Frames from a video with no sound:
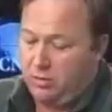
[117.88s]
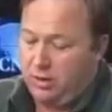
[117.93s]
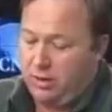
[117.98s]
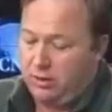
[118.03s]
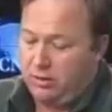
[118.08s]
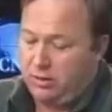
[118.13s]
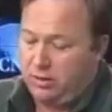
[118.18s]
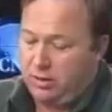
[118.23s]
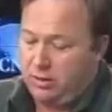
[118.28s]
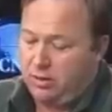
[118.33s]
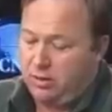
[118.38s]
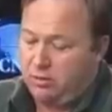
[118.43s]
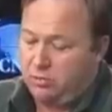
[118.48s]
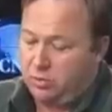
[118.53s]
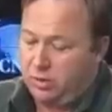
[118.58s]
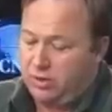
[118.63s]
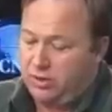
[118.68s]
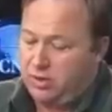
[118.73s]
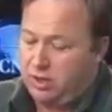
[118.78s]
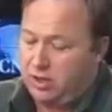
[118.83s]
with
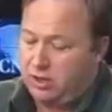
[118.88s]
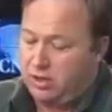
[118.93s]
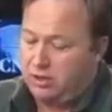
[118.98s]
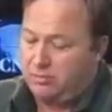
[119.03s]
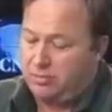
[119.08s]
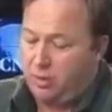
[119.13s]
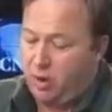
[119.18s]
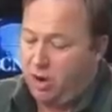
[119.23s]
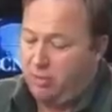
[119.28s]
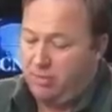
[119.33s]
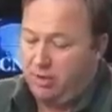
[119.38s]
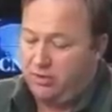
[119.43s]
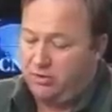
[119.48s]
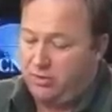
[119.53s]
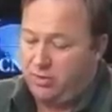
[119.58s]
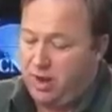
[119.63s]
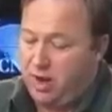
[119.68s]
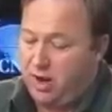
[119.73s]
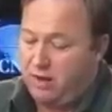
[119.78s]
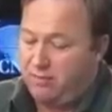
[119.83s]
these recess
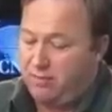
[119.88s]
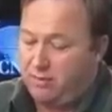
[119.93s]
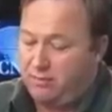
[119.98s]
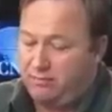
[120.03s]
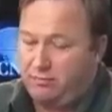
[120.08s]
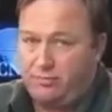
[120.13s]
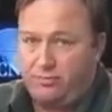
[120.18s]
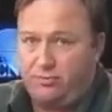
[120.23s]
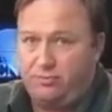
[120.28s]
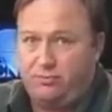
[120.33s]
appointments without ever